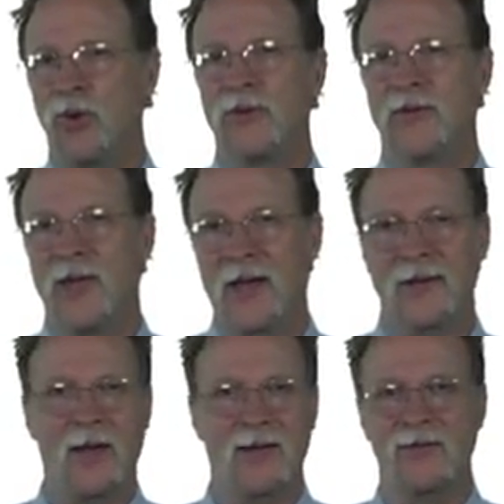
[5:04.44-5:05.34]
put
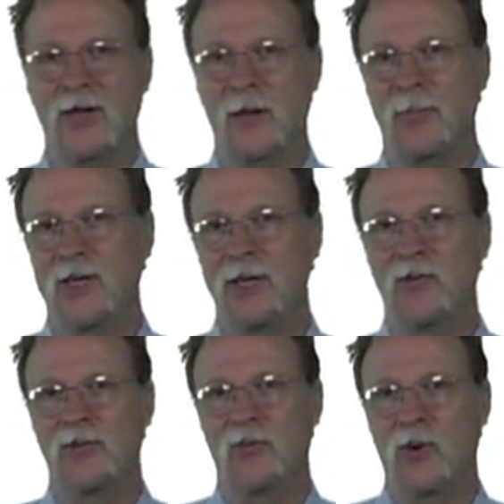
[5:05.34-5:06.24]
that kind of topic
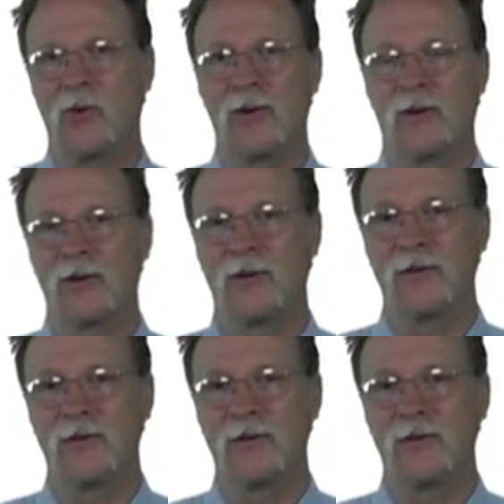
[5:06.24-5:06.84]
in with what we're going to